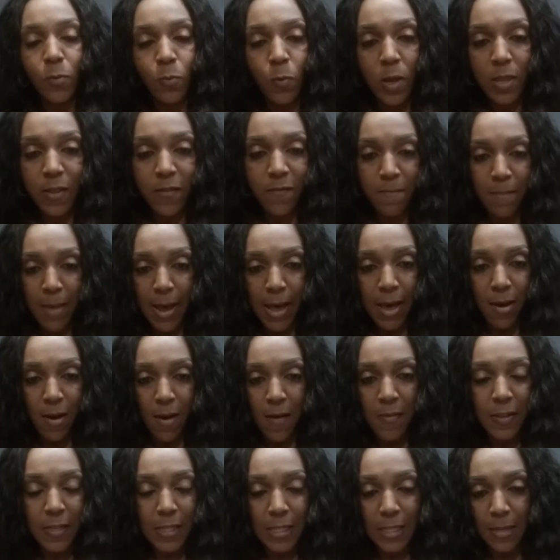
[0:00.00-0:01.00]
One of my
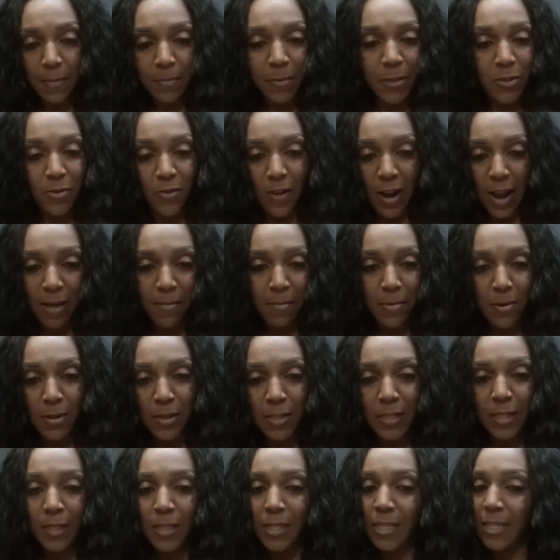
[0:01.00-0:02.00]
other
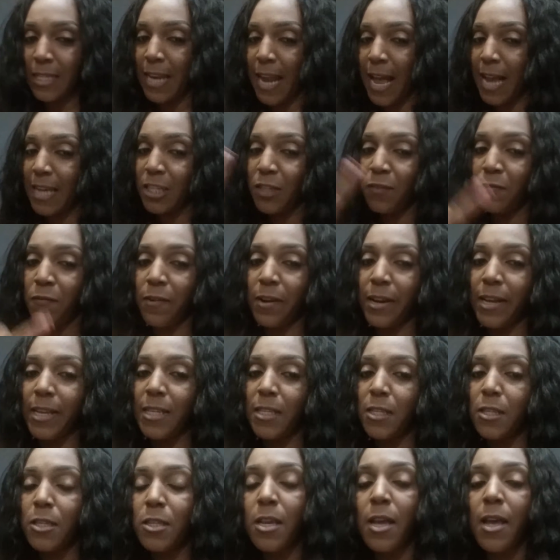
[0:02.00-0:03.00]
subscribers /
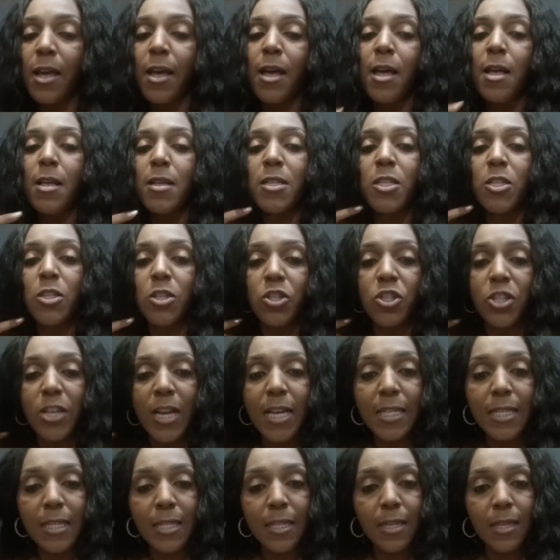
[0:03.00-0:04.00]
friends
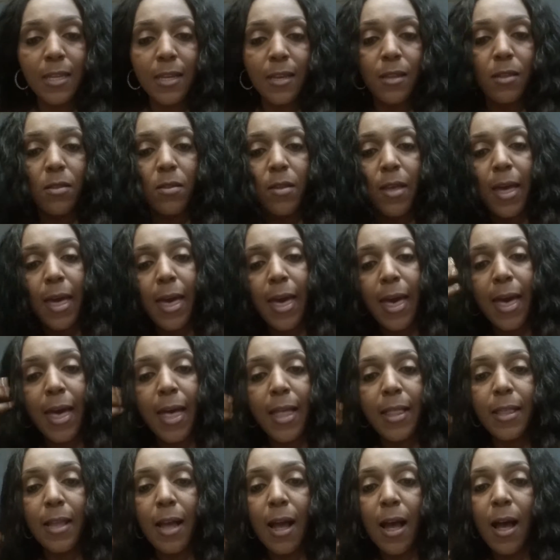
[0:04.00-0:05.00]
suggested it,
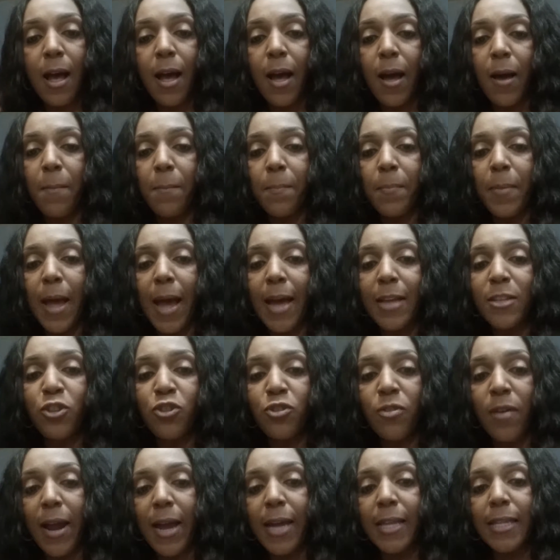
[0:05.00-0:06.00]
and I
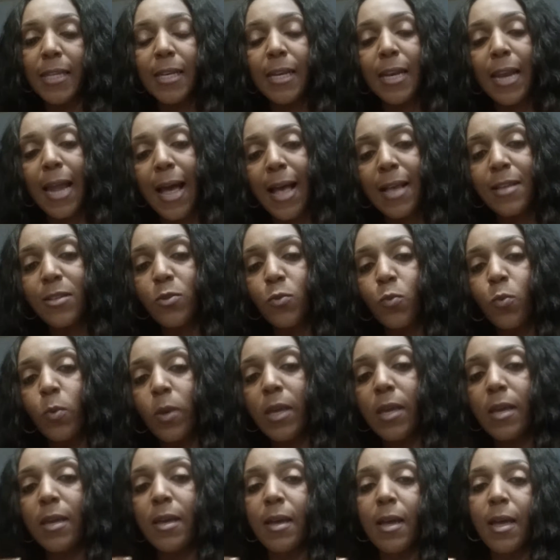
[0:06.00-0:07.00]
tried it last
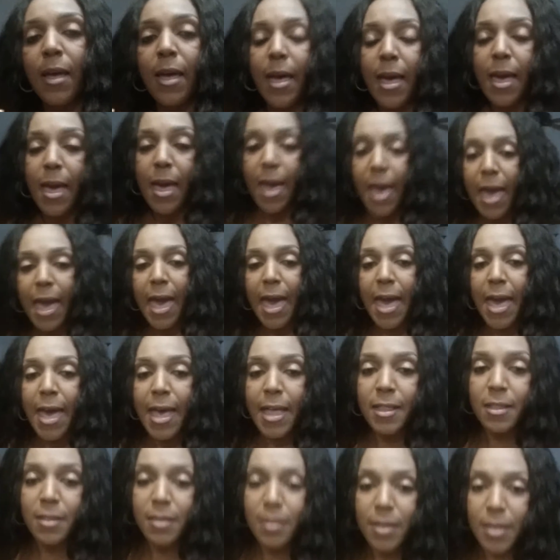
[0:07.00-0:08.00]
week,
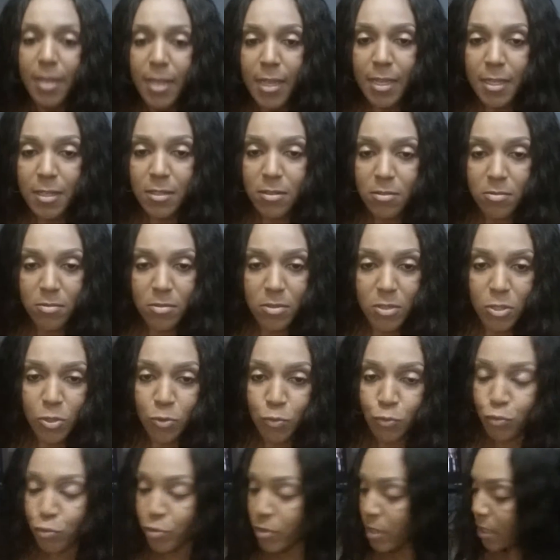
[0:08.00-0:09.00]
and it's
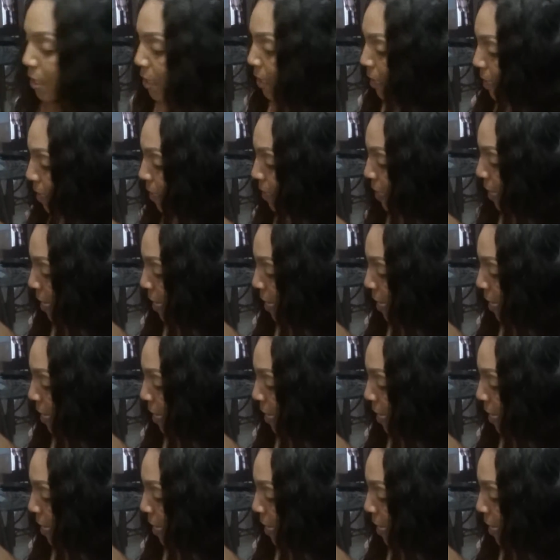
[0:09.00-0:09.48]
really